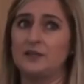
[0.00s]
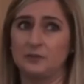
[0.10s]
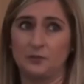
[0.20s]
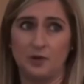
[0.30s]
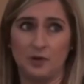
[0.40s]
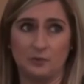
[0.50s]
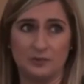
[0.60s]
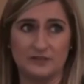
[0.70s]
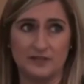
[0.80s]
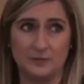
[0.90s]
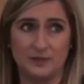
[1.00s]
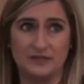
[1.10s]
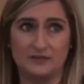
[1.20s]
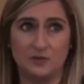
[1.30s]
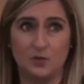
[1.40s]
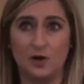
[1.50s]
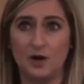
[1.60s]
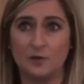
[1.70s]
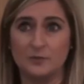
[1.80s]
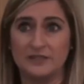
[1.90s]
you have a problem with sleep, it's no
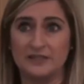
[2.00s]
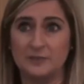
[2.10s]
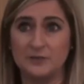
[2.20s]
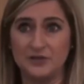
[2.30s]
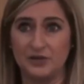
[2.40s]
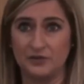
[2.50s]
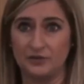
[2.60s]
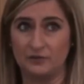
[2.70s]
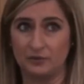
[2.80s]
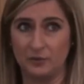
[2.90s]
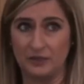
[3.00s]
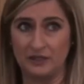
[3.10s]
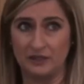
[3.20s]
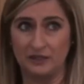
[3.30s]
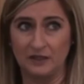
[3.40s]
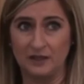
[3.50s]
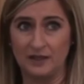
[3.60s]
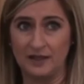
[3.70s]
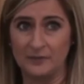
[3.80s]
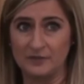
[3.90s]
harm to keep a diary for a week.
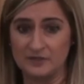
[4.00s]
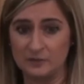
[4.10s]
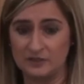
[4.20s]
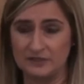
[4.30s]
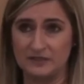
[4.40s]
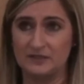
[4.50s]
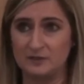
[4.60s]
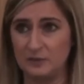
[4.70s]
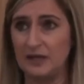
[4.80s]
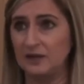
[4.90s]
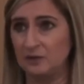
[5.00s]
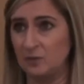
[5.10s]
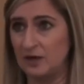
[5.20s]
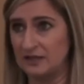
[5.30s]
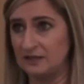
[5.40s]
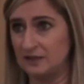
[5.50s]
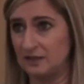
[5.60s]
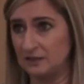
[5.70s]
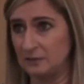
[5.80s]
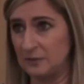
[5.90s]
Because when you see it in black and white, it
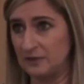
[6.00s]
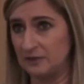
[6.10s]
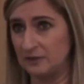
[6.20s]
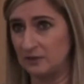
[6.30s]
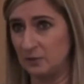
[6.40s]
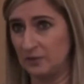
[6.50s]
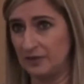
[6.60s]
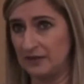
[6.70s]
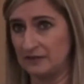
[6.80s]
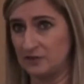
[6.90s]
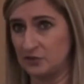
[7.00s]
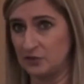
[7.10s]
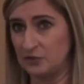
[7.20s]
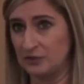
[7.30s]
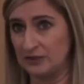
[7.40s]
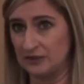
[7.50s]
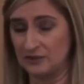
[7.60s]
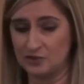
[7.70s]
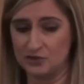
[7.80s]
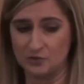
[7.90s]
can maybe a couple of things that you're doing can
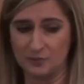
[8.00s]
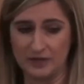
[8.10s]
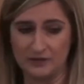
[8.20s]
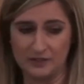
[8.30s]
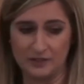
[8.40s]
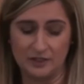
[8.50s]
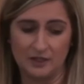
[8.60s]
actually jump out at you.